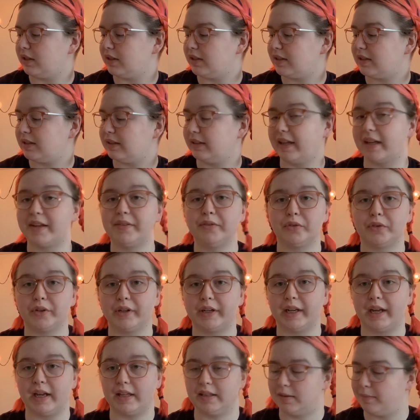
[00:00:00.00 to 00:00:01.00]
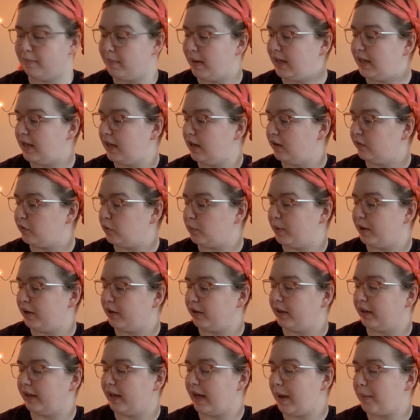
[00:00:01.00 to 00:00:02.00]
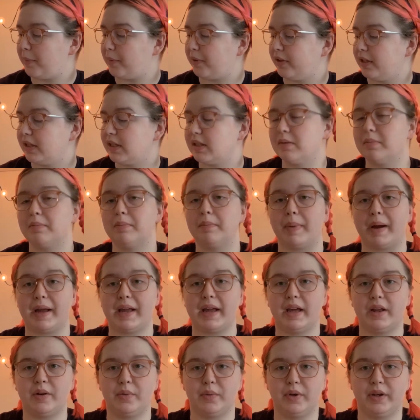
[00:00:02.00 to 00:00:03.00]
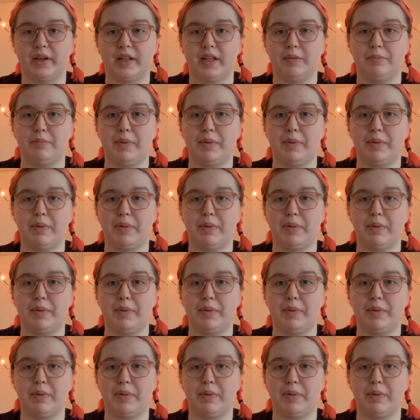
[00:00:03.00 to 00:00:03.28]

Slavery and the Making of American Capitalism by Edward E.